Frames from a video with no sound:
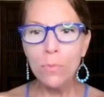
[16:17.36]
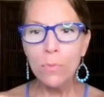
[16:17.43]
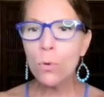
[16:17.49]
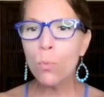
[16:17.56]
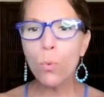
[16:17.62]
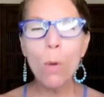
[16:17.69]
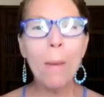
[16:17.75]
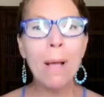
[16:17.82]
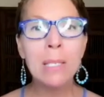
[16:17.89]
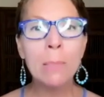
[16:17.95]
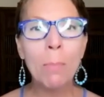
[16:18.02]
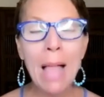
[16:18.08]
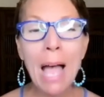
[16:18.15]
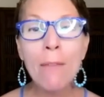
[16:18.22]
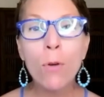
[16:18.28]
robust
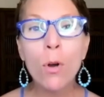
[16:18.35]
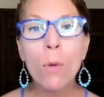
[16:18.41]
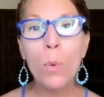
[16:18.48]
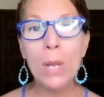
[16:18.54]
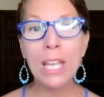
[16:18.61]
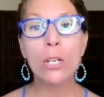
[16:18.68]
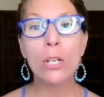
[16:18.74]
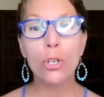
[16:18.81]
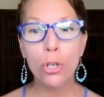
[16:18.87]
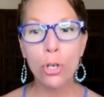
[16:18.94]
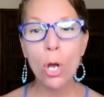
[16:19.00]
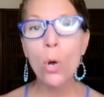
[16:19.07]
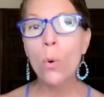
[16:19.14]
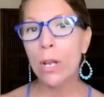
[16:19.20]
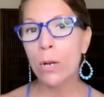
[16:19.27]
platform, we can
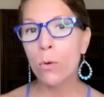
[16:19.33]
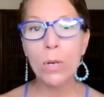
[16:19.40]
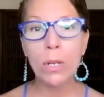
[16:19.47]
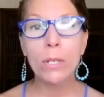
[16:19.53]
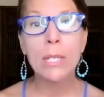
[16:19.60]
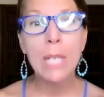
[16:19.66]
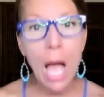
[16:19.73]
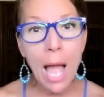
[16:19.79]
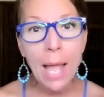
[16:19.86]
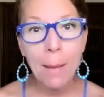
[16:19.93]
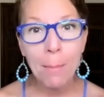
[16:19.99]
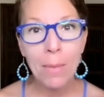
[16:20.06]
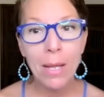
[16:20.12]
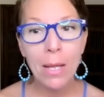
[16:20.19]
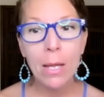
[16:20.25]
show in real
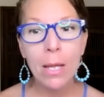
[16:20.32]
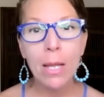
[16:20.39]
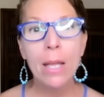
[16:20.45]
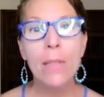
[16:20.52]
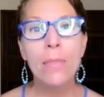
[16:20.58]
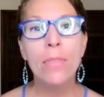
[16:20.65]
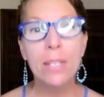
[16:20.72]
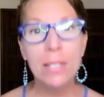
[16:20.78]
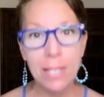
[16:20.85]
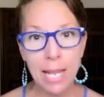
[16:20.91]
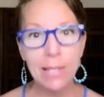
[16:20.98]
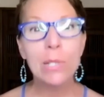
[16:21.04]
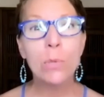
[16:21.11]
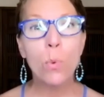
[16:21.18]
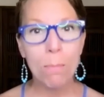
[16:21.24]
time the
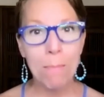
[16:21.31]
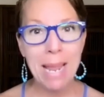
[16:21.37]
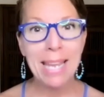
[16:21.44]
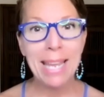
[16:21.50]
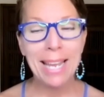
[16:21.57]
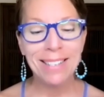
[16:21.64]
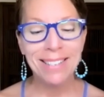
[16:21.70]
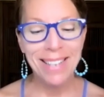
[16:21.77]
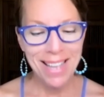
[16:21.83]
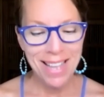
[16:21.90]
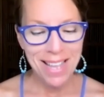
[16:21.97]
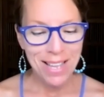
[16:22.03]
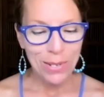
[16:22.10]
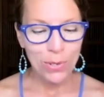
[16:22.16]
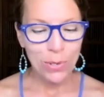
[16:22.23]
dents we're making.
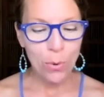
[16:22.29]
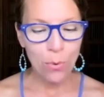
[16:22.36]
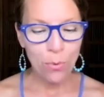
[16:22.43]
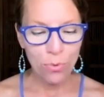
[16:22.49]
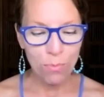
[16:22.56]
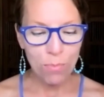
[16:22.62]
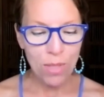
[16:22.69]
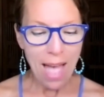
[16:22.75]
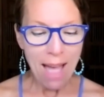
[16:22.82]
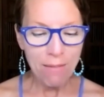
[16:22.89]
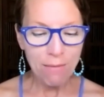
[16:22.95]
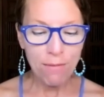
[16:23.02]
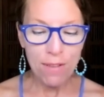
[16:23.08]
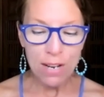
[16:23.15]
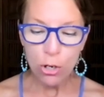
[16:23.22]
So
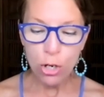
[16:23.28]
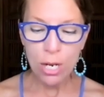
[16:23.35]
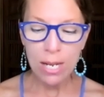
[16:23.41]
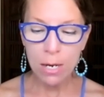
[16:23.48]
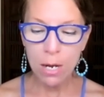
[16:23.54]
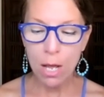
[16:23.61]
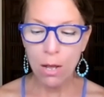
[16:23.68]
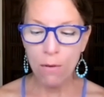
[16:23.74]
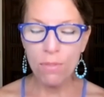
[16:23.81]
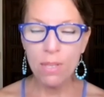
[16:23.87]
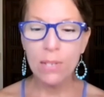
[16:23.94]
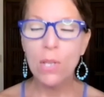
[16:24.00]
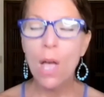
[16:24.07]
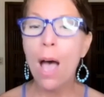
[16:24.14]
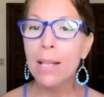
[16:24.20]
that vision of
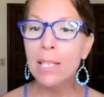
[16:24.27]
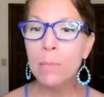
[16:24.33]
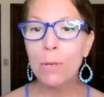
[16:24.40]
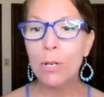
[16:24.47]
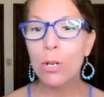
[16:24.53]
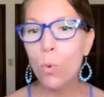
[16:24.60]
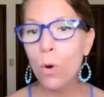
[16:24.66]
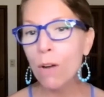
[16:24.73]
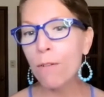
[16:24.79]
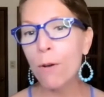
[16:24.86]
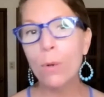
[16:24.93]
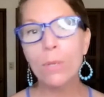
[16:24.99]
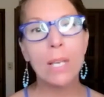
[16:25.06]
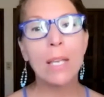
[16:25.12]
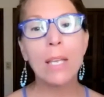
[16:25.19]
this hospital where
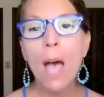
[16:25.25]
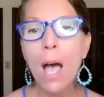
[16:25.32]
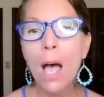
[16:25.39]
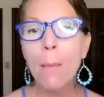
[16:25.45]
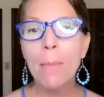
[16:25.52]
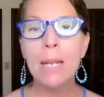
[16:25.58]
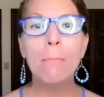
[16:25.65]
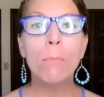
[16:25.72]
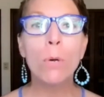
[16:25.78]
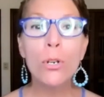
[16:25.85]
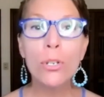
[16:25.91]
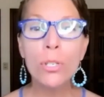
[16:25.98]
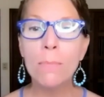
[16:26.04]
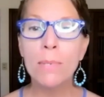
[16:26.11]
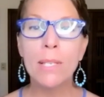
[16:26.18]
folks can come and immerse
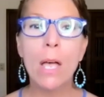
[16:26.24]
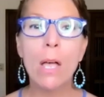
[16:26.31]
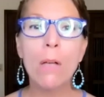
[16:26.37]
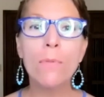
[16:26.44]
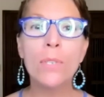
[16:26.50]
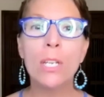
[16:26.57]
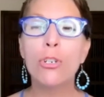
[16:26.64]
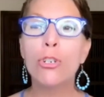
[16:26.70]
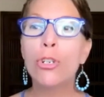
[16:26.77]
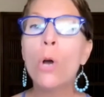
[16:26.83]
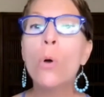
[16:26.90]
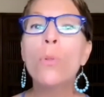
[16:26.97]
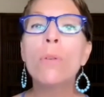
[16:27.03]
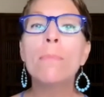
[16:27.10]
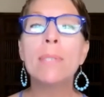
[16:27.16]
themselves and
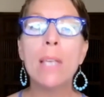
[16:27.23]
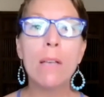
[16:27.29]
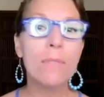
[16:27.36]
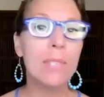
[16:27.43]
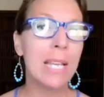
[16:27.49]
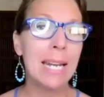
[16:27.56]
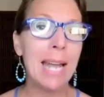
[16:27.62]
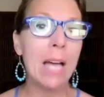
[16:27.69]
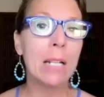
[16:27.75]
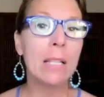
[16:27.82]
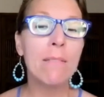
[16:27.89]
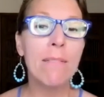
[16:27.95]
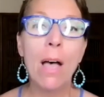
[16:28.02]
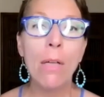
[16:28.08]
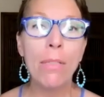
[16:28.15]
show themselves again how to
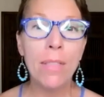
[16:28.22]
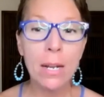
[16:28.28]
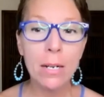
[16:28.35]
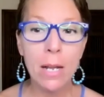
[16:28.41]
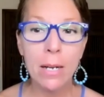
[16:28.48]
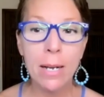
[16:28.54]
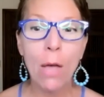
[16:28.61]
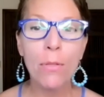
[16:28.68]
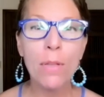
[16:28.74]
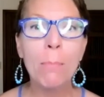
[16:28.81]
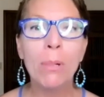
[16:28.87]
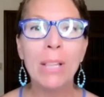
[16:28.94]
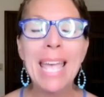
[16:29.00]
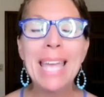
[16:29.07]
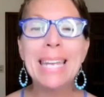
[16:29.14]
live healthy on an unhealthy
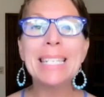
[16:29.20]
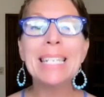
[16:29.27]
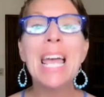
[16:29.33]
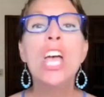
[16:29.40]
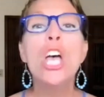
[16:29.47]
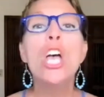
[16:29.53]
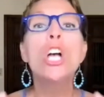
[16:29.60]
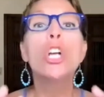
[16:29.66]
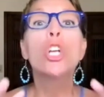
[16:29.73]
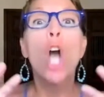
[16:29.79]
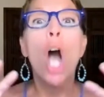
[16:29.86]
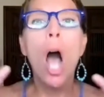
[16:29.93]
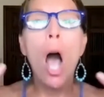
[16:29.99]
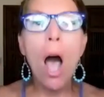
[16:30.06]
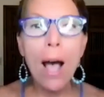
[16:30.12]
planet,
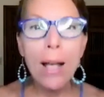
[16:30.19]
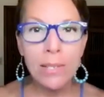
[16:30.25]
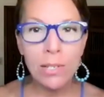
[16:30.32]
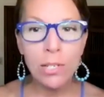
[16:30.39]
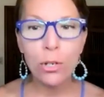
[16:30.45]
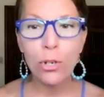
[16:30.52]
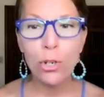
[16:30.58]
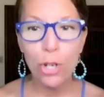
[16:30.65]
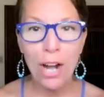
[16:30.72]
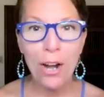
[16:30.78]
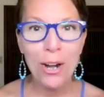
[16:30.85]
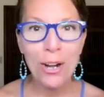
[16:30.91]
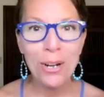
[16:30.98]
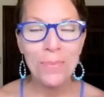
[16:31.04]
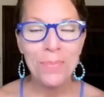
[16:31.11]
cost
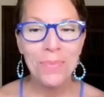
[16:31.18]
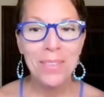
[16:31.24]
share